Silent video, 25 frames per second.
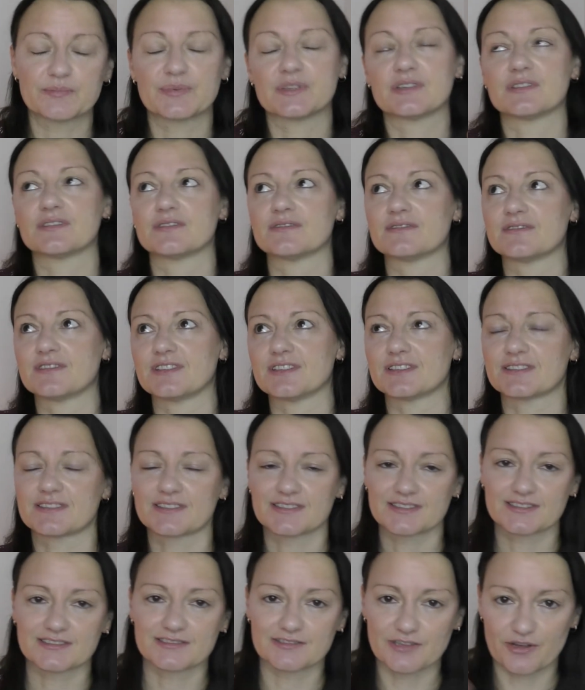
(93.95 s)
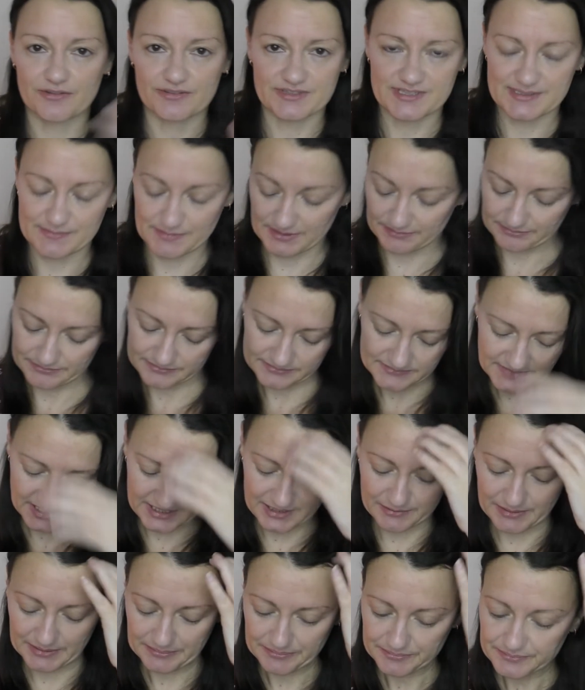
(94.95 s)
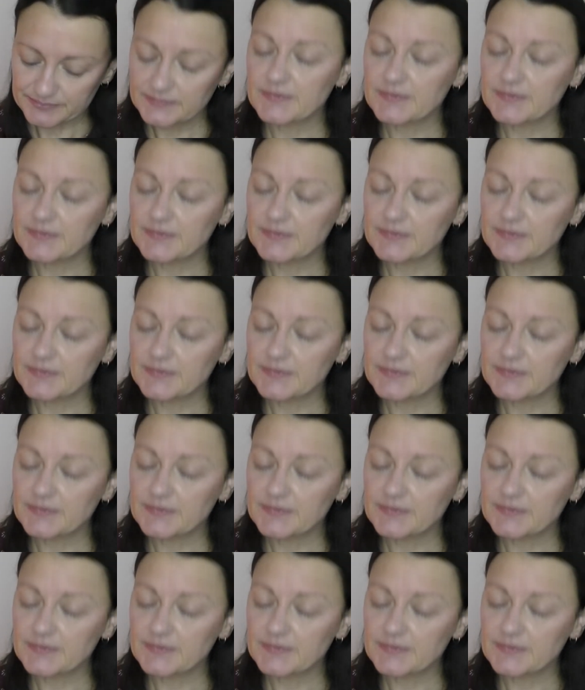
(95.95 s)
but it's not this one. Anyway.